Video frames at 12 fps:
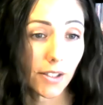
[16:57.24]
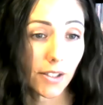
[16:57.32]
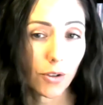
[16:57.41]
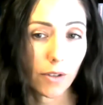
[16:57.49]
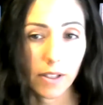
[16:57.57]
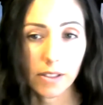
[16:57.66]
you're
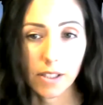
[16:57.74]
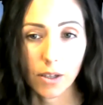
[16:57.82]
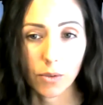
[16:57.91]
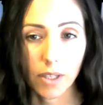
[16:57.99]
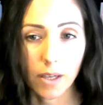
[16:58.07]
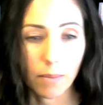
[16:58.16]
in a flood
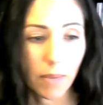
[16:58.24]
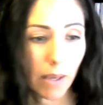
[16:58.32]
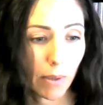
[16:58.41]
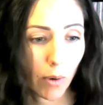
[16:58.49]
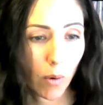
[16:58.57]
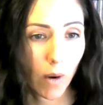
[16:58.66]
zone, then it may
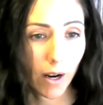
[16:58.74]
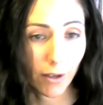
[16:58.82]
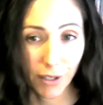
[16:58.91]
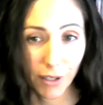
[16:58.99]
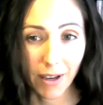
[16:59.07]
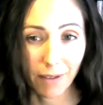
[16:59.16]
be required
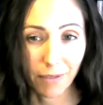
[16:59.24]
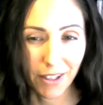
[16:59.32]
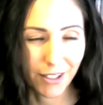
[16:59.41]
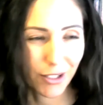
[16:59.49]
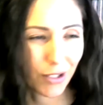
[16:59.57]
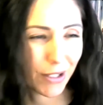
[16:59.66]
that you have flood
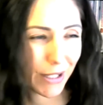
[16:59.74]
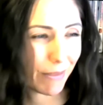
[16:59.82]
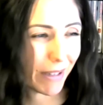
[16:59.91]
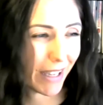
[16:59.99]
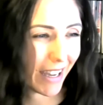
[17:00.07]
insurance. But